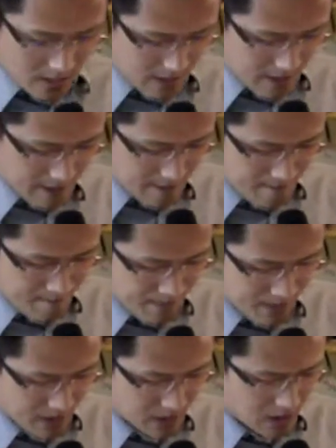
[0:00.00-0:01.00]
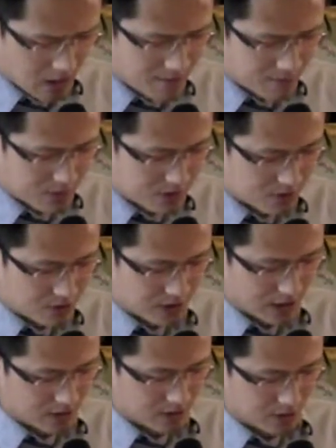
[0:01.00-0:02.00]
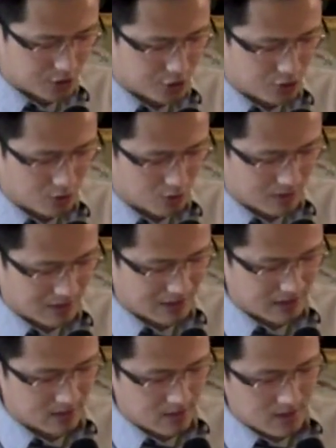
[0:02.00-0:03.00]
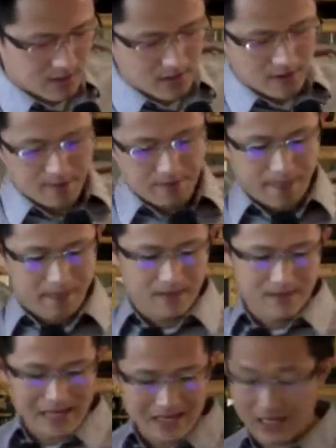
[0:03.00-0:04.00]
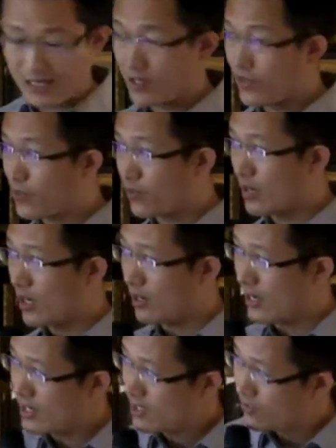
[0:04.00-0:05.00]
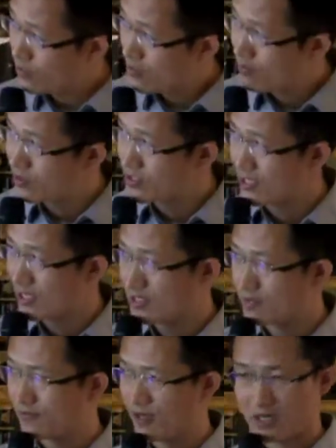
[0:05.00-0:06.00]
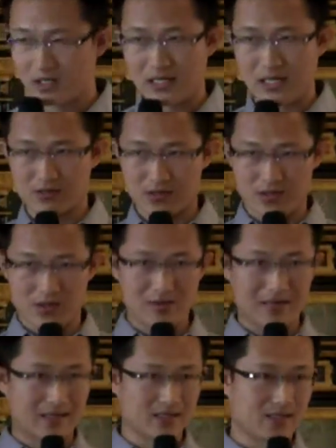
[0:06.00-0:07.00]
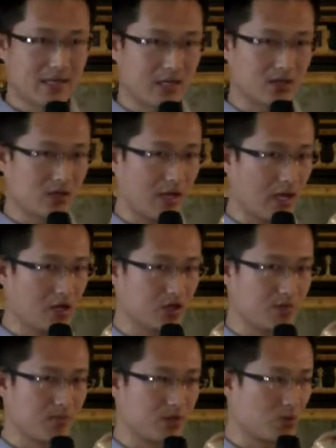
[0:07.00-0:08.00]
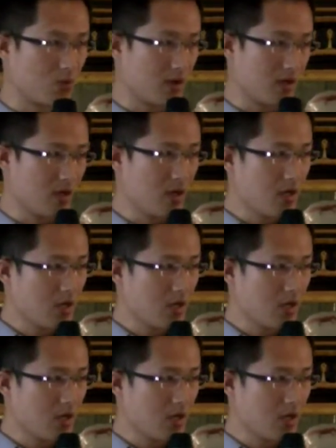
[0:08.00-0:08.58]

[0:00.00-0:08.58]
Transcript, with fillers: Um, and a lot of research actually showed that 90, uh, 83% of young adults in the United States aged between